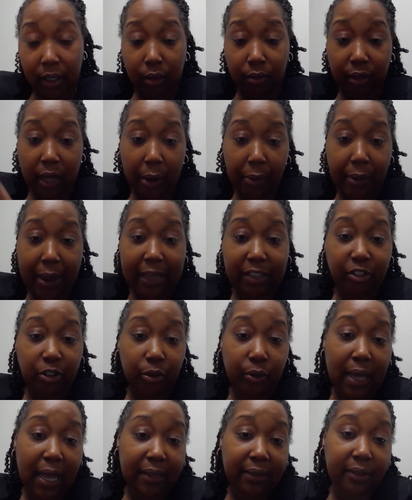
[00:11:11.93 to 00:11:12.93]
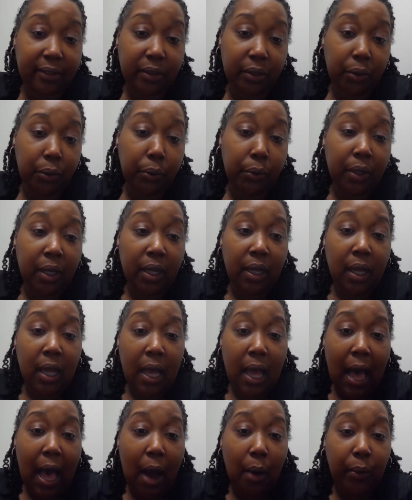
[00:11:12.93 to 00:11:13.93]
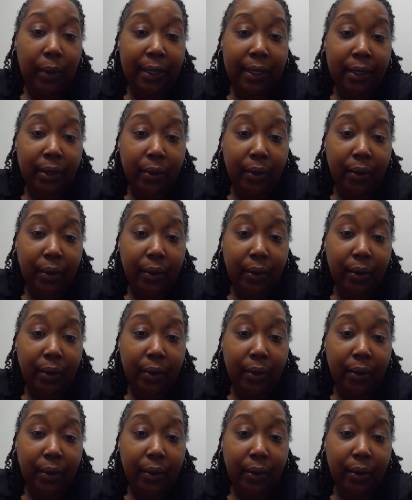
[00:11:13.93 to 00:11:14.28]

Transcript: direct you as to how we can